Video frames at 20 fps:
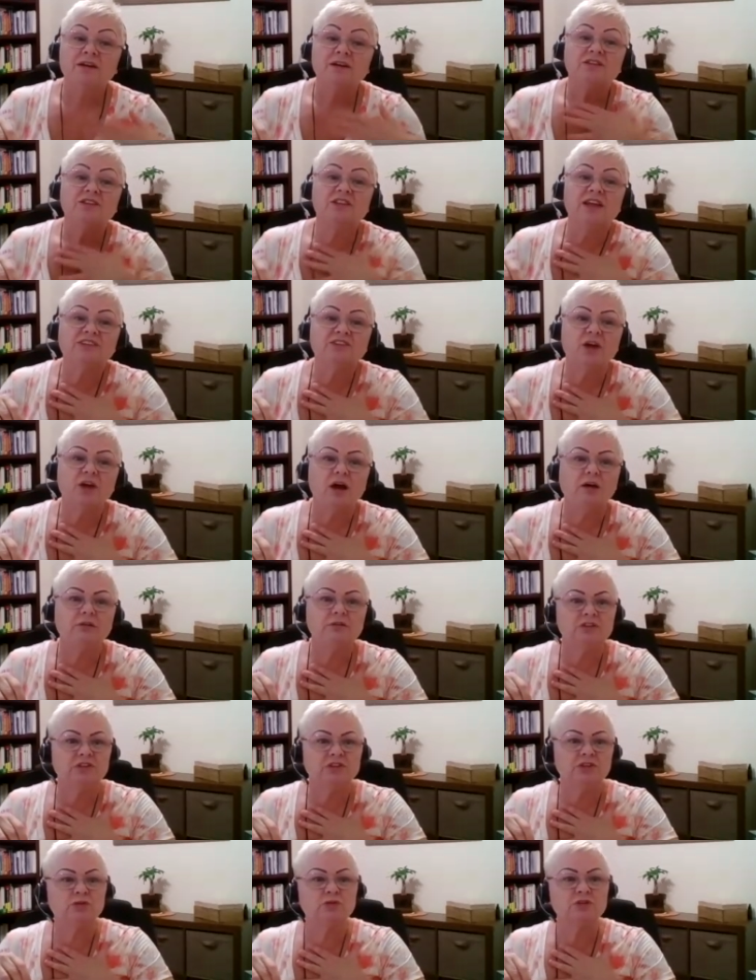Not
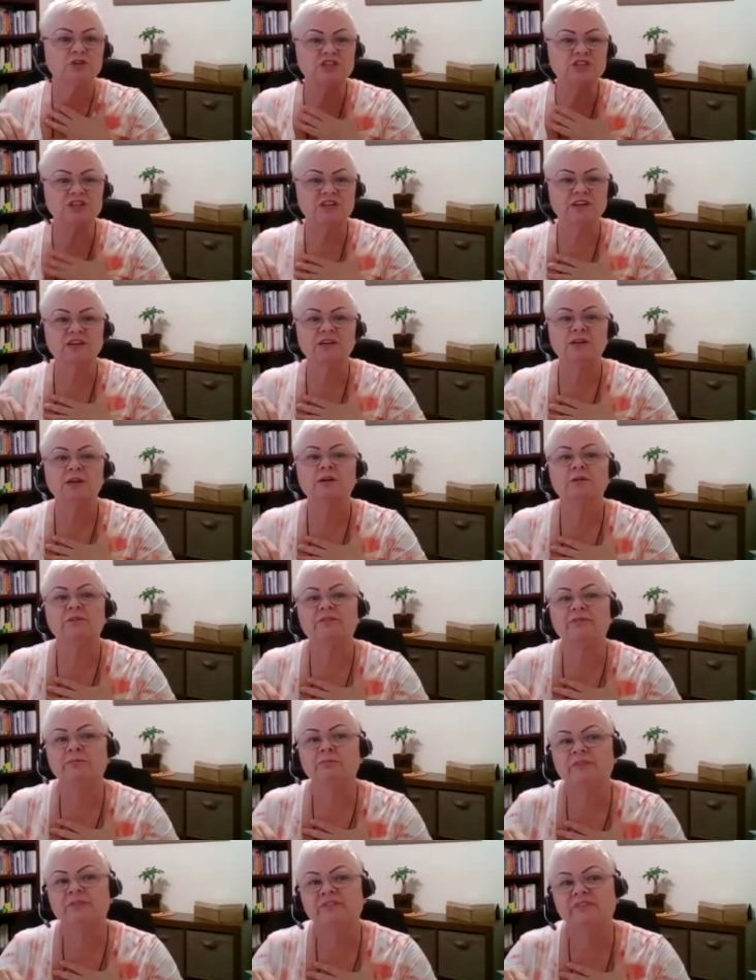only nurturing
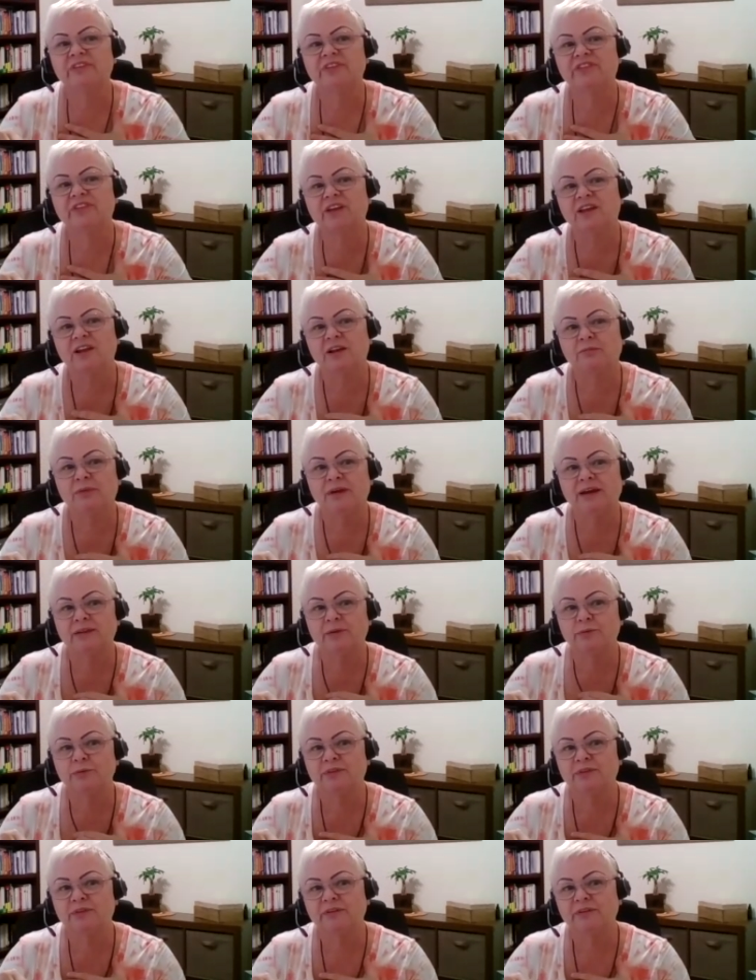physical body
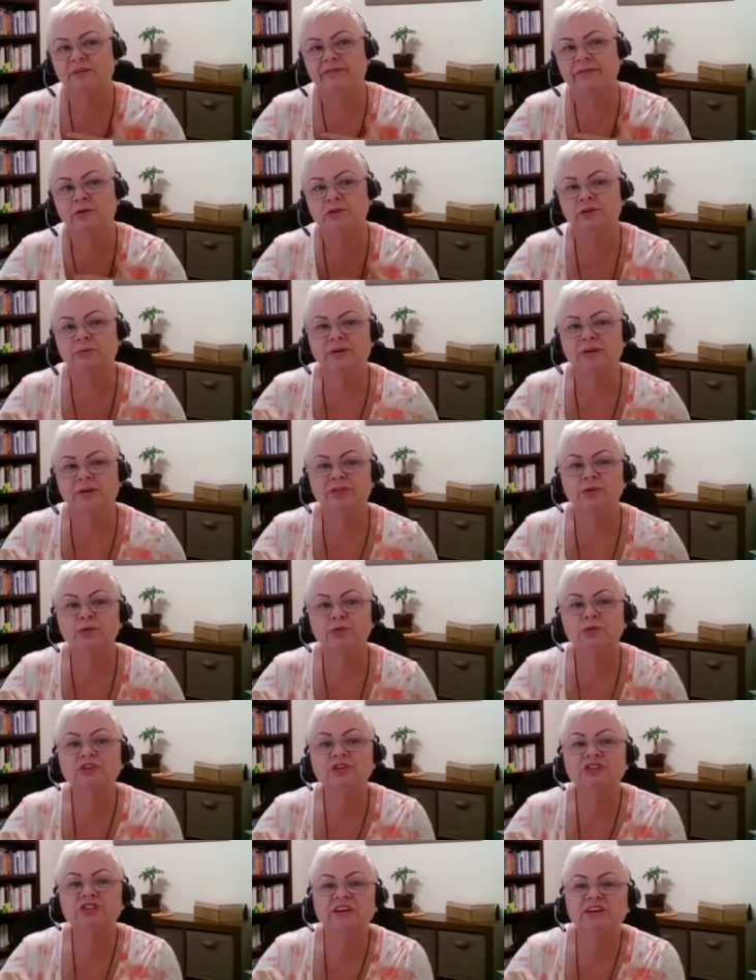with the food, but
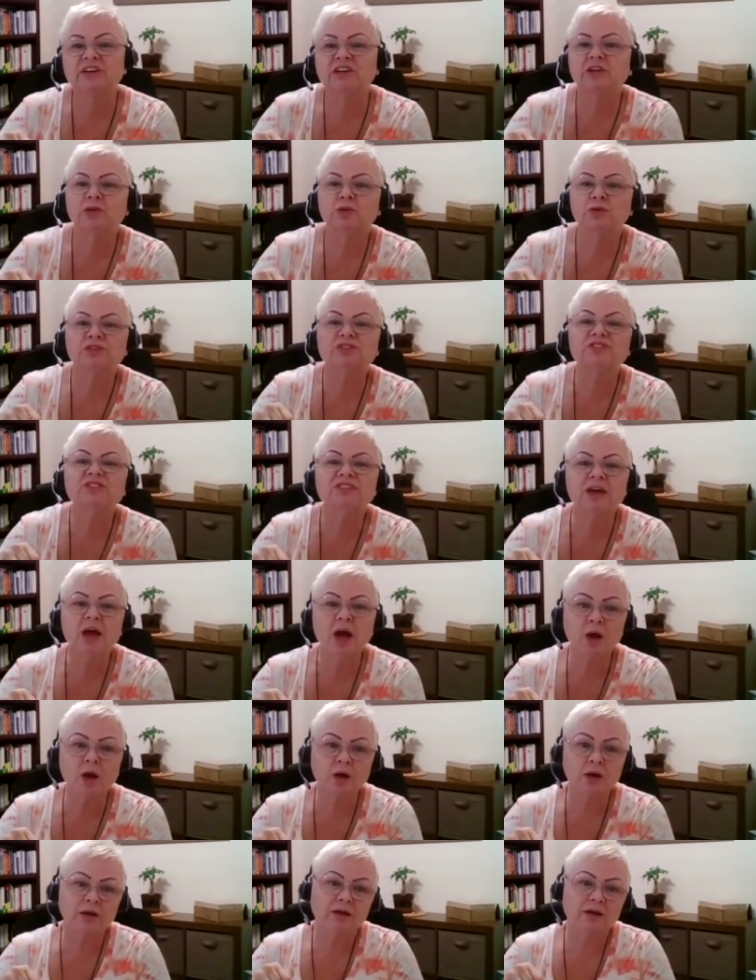nurturing your
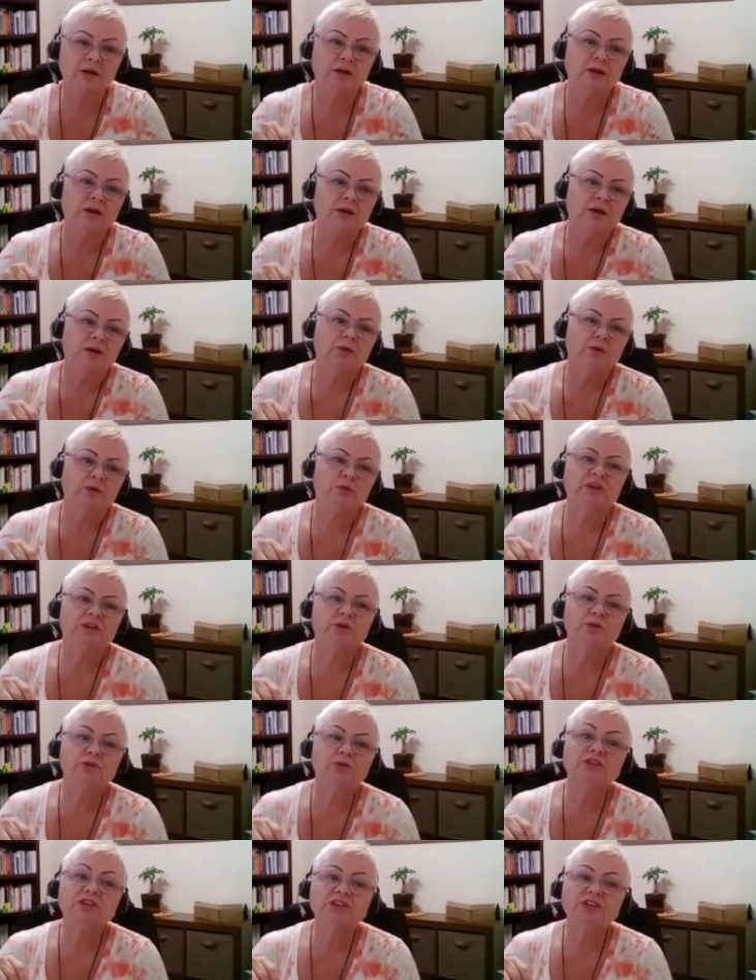soul with a
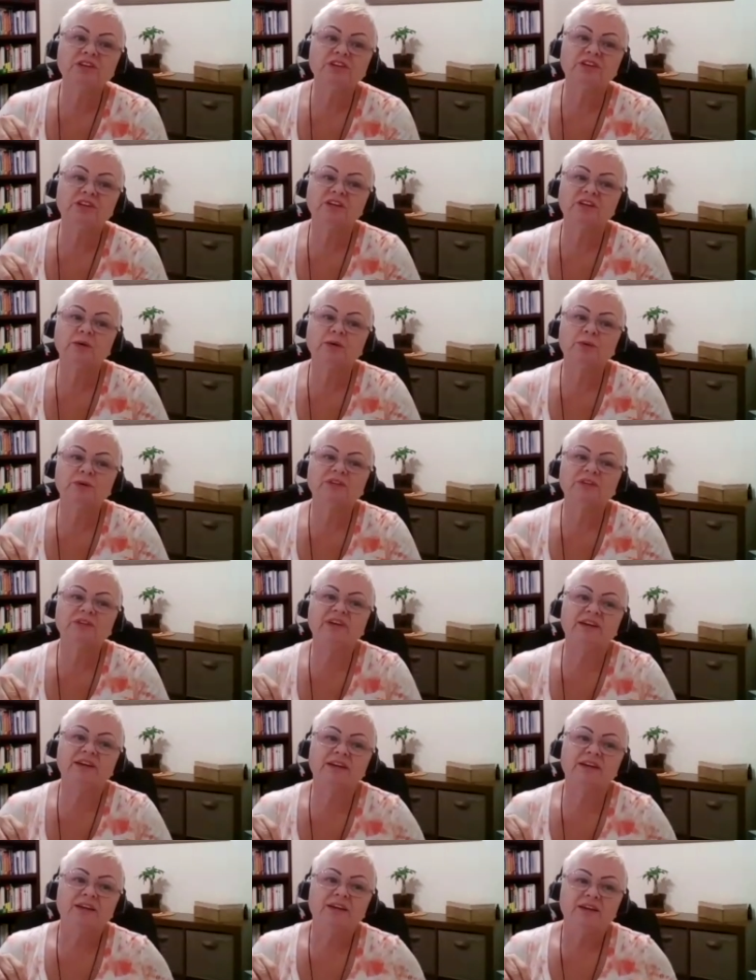good reading, with
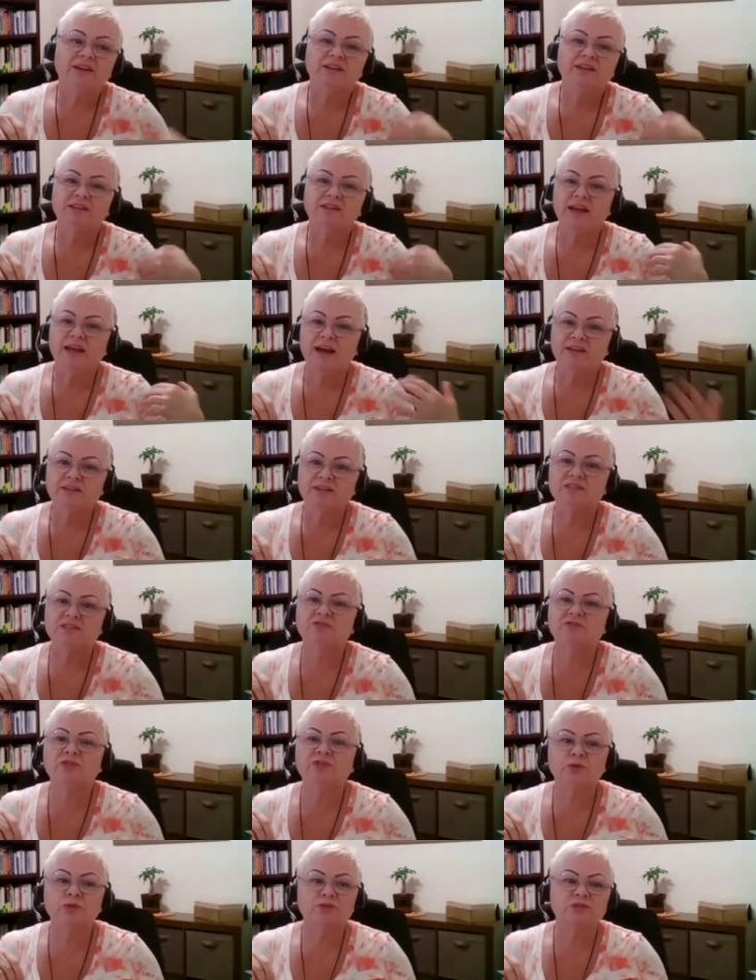the nice
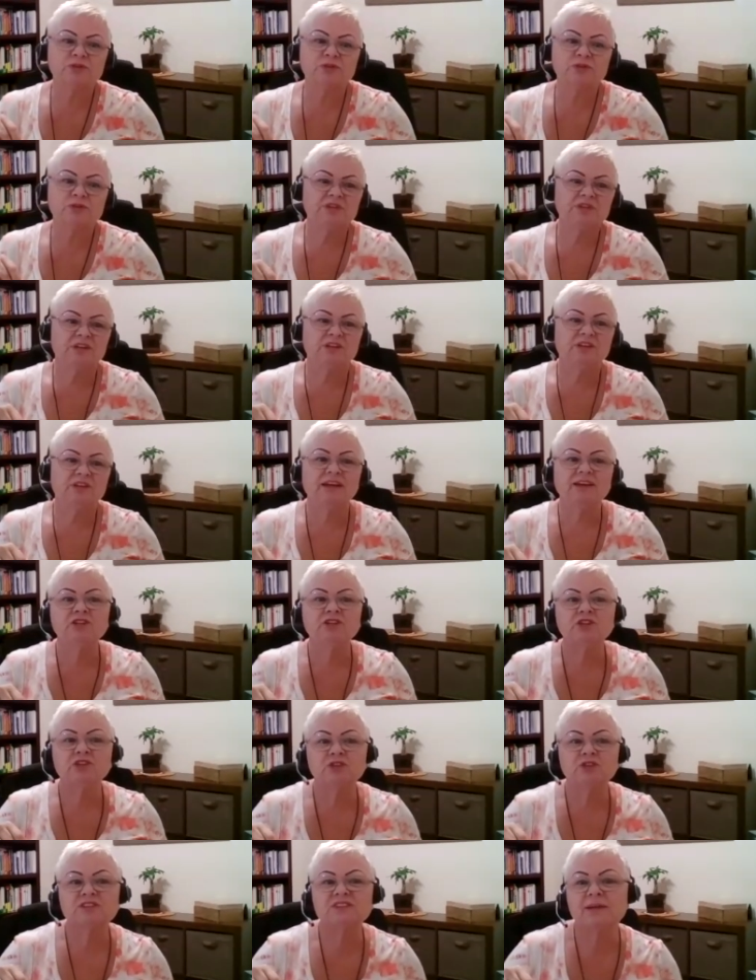views, with the
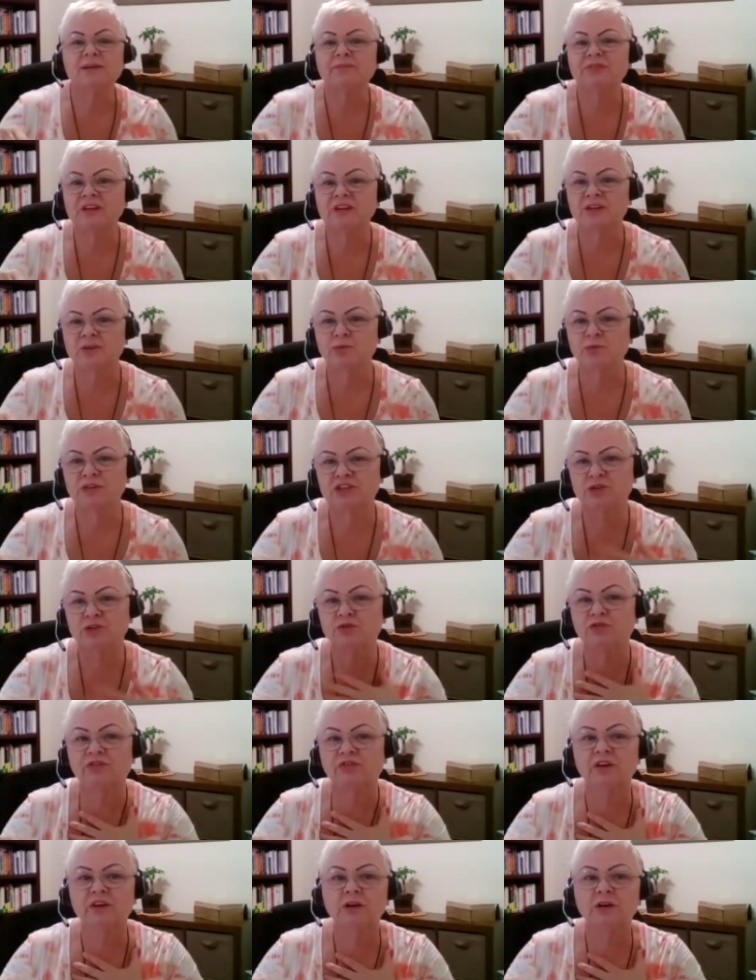nature, something which you
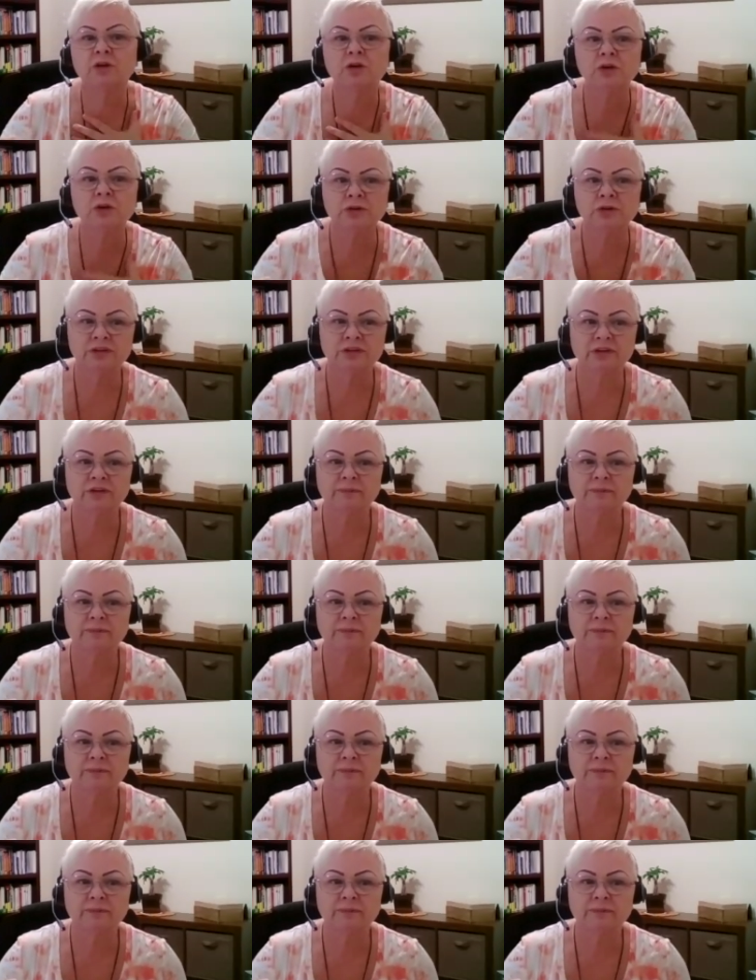feel good.